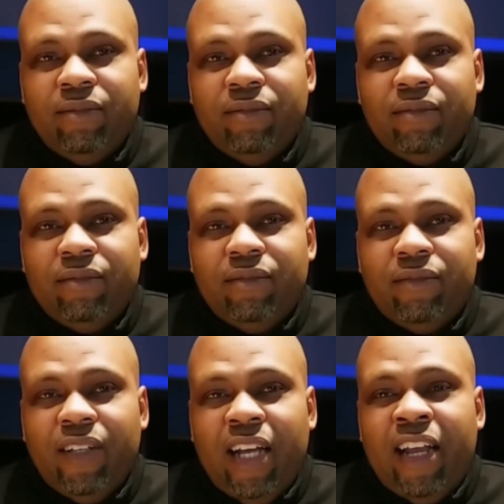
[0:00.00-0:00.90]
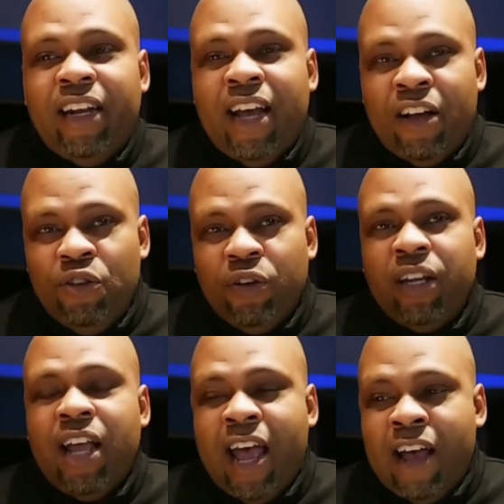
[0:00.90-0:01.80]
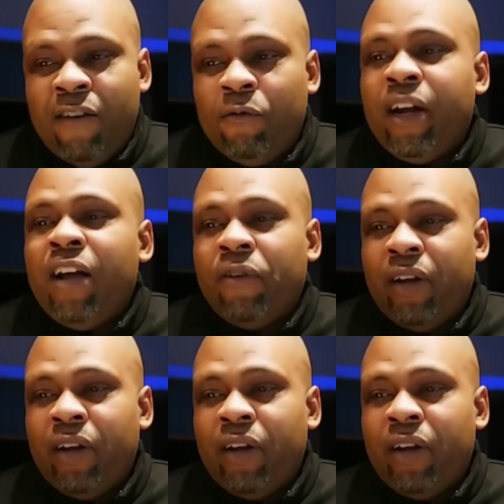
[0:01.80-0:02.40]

And now you can have whatever it